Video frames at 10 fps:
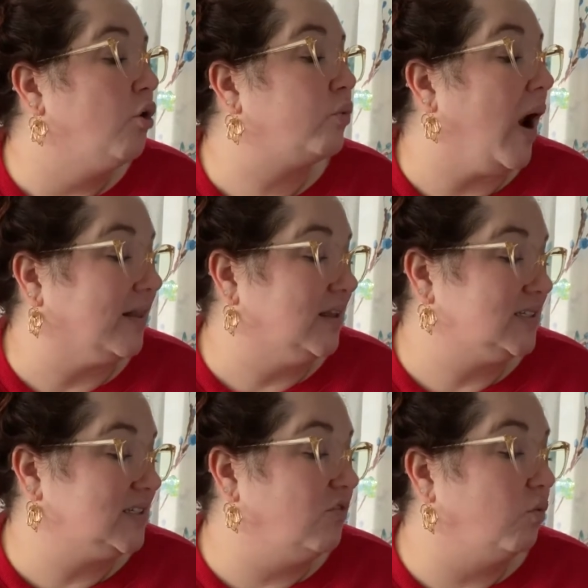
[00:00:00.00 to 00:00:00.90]

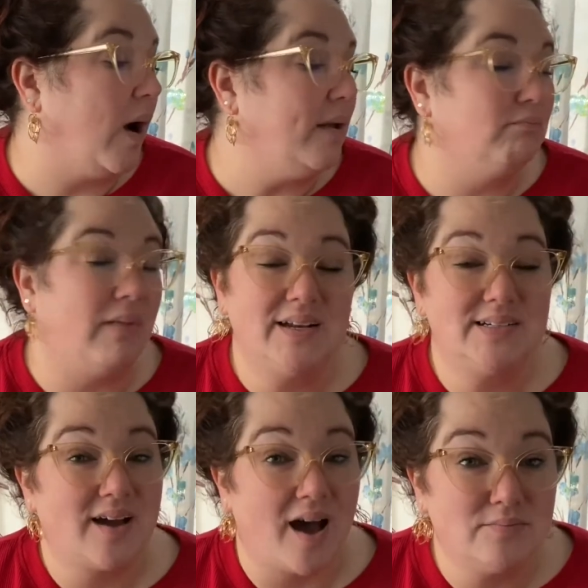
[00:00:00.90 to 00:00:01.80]
reckless of what
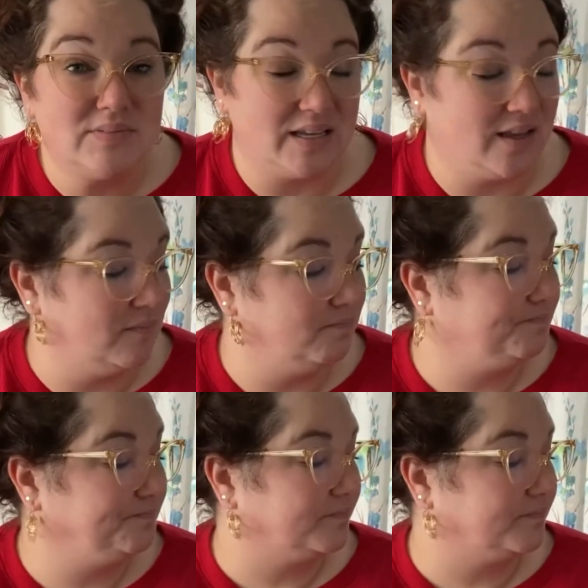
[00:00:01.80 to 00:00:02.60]
might come to him.